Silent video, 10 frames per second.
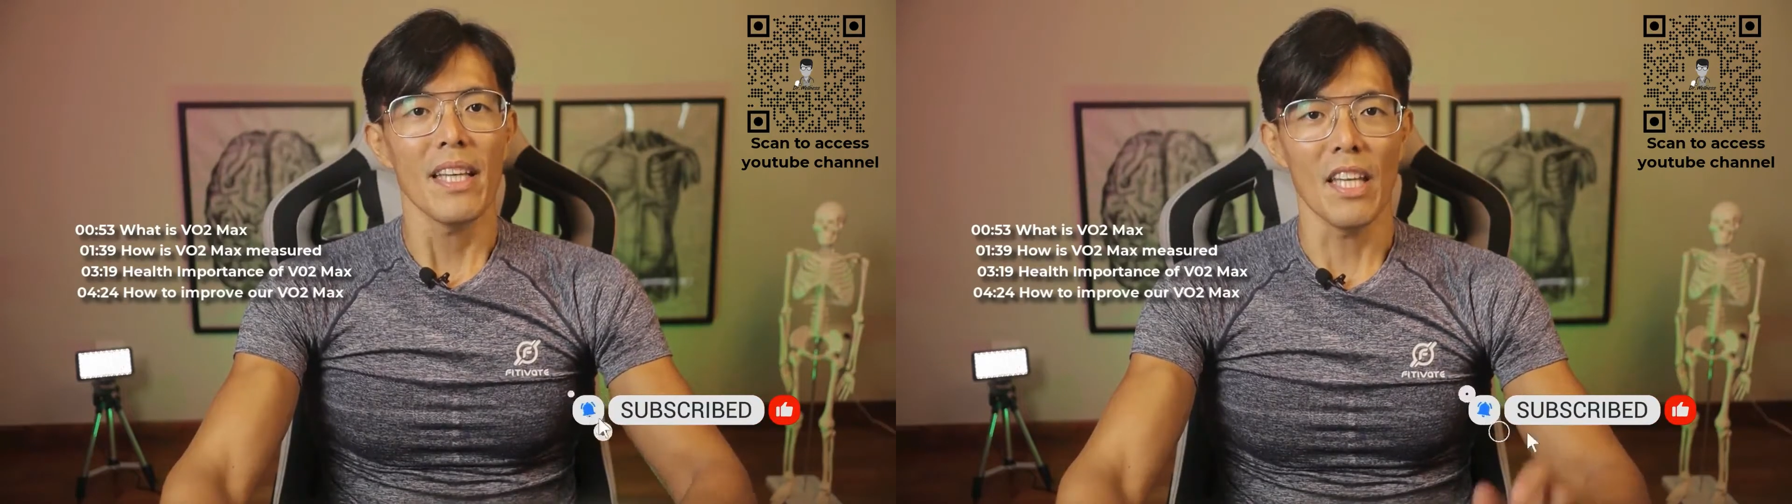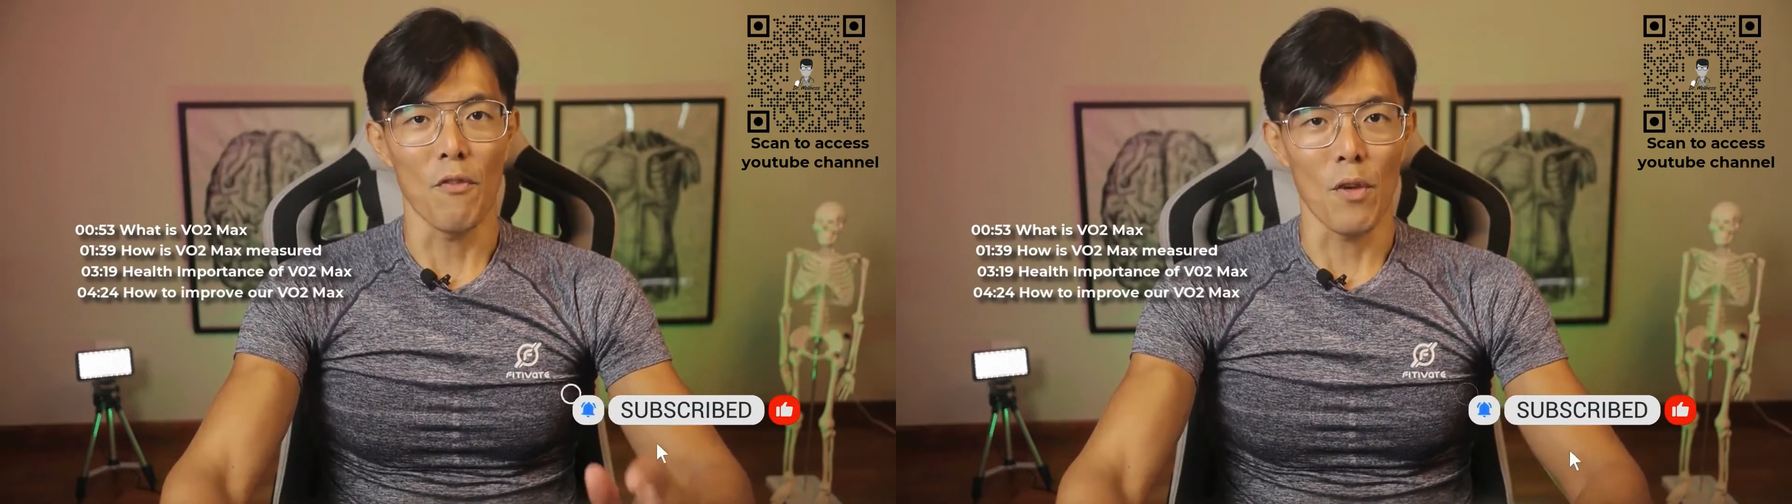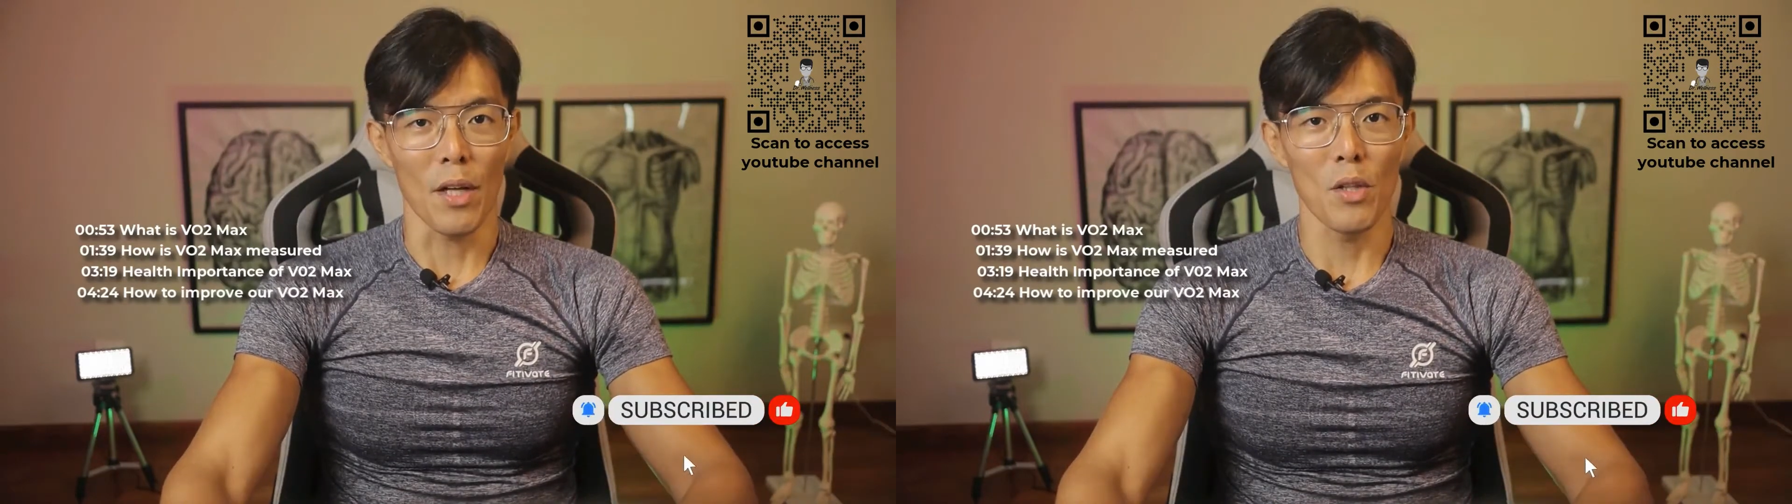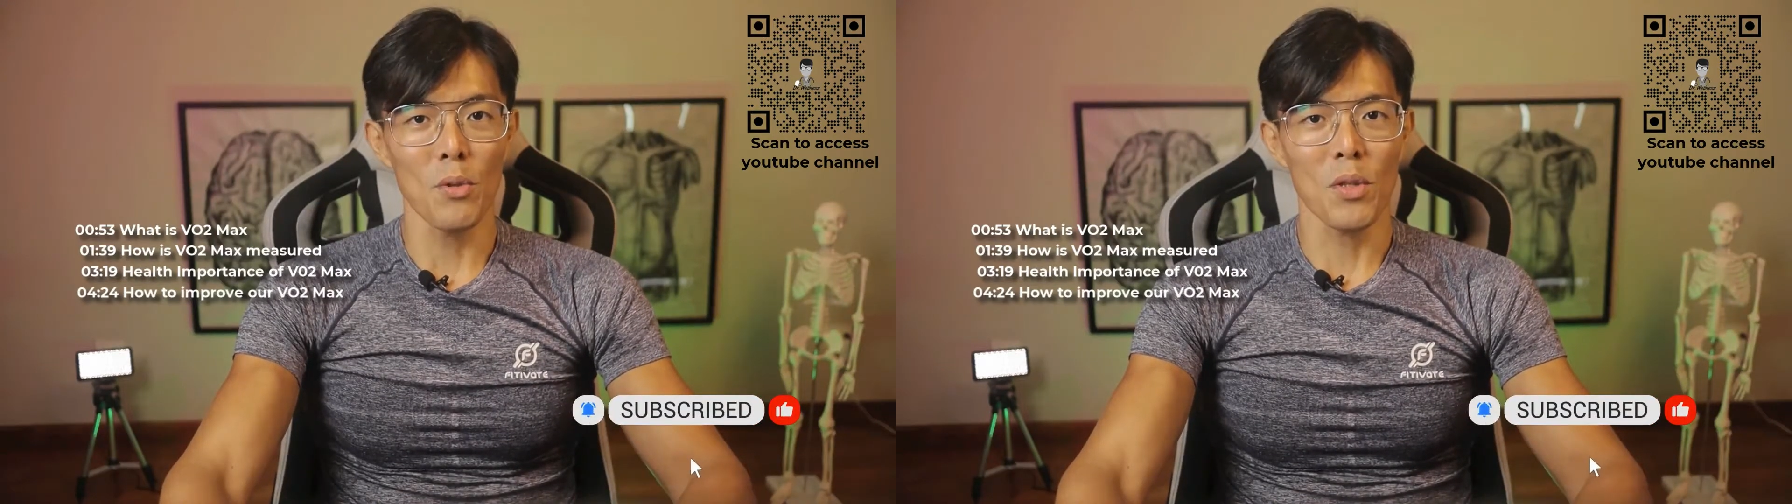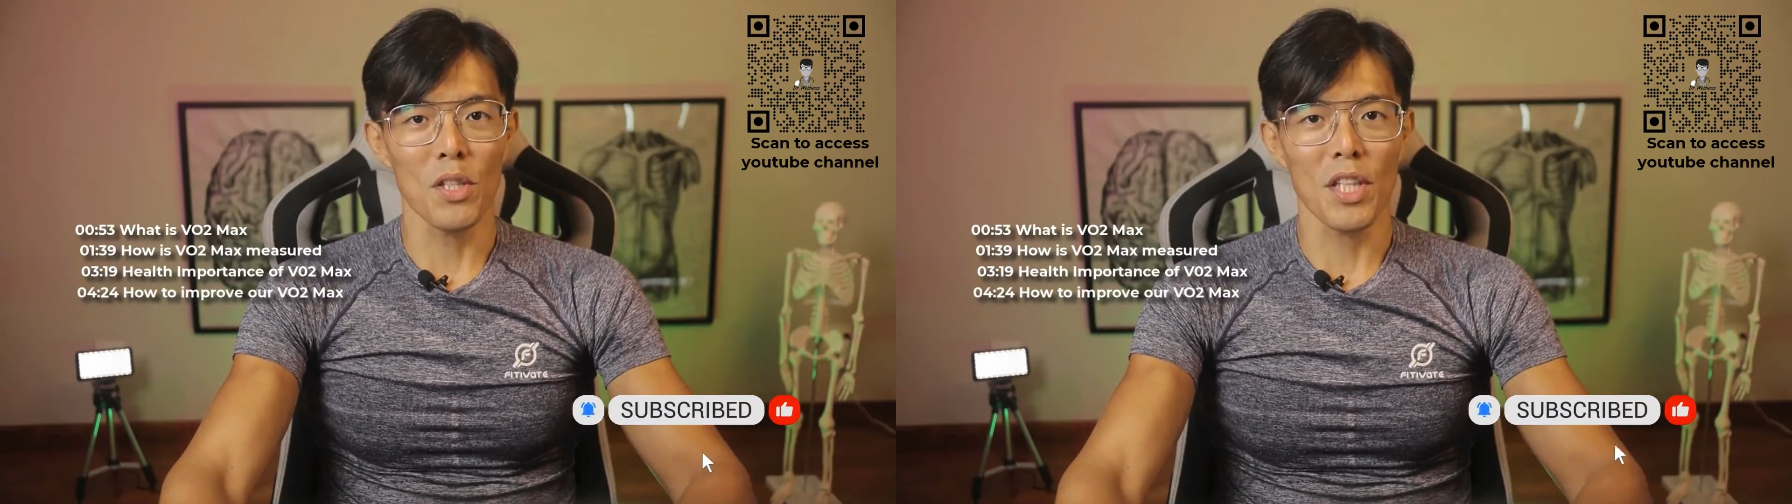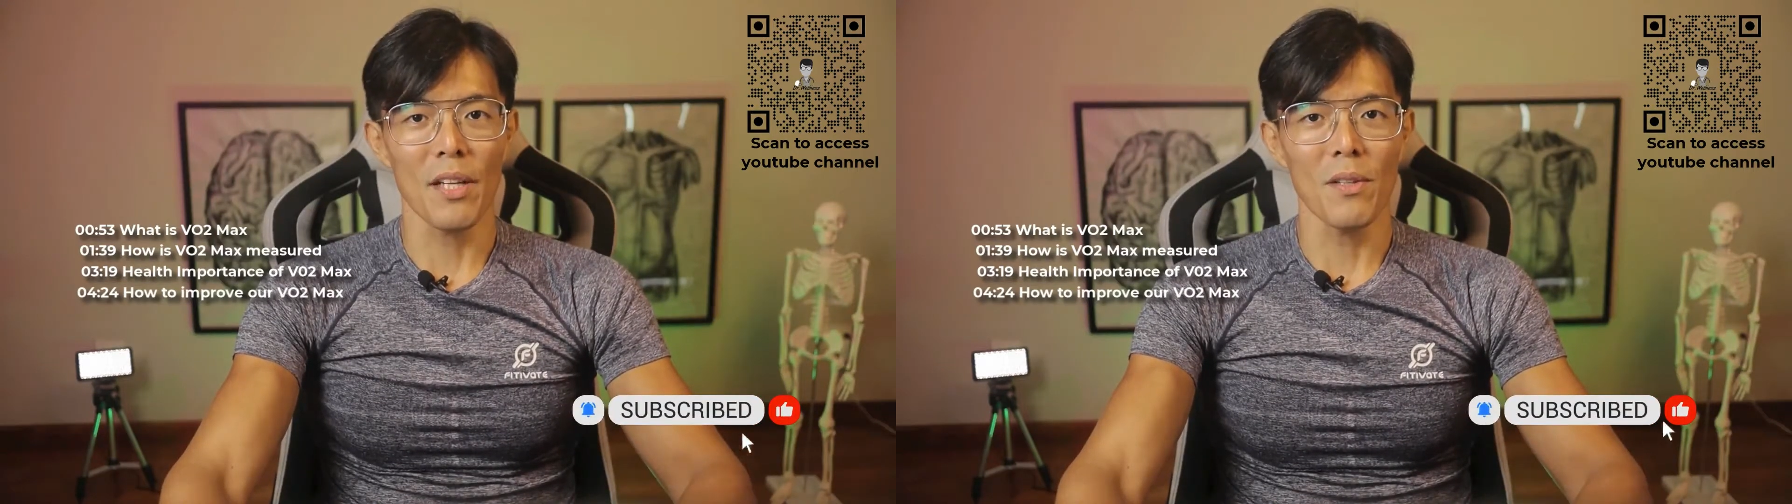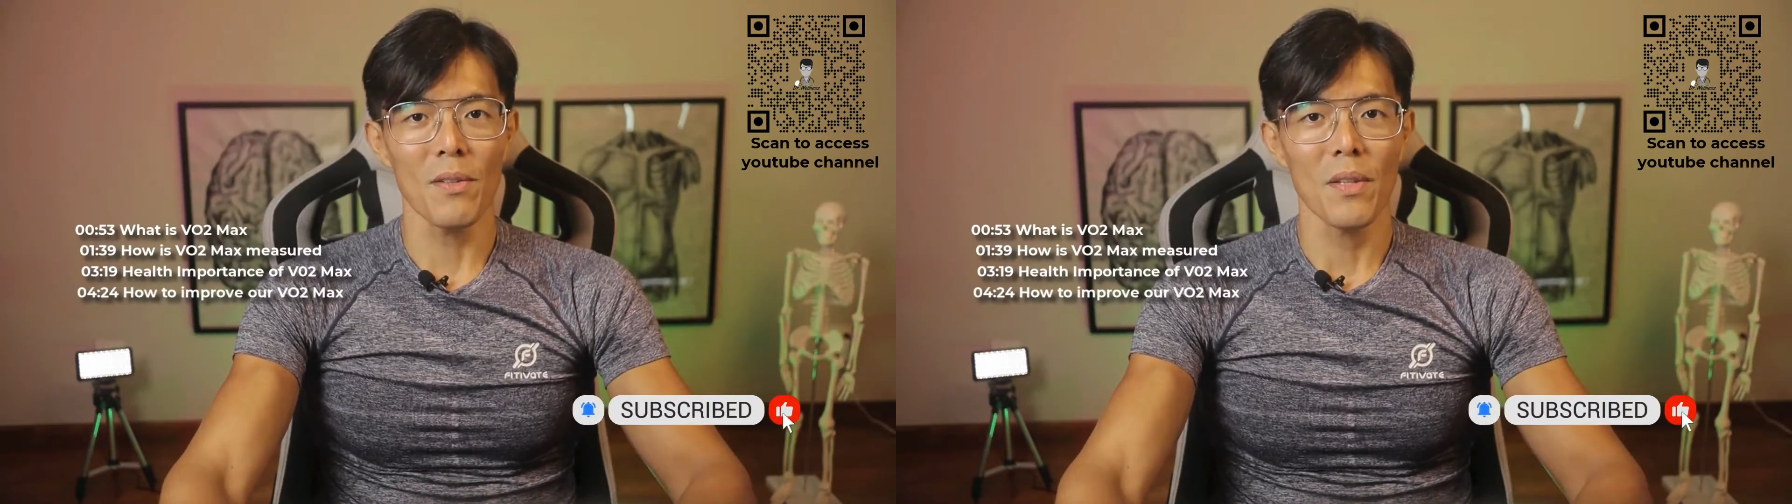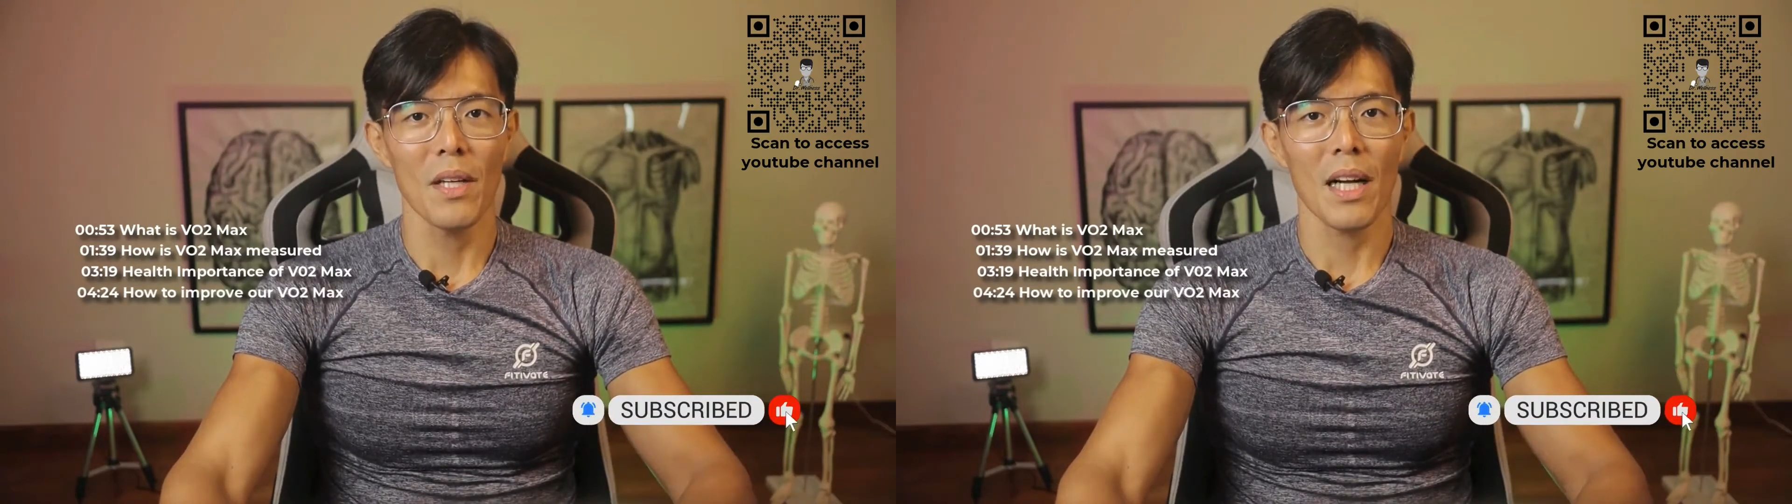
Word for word: If you are new to the channel,